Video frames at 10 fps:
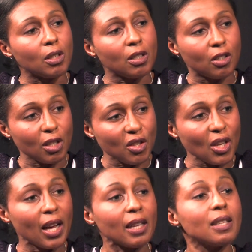Judge
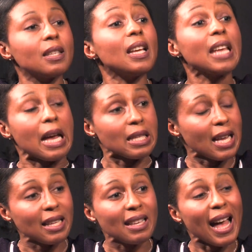Sykes, yes,
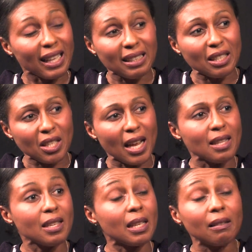as acting and
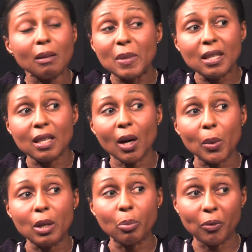saying, let me see how
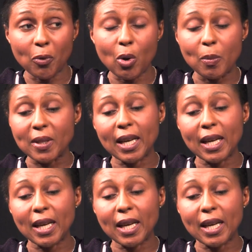he performs.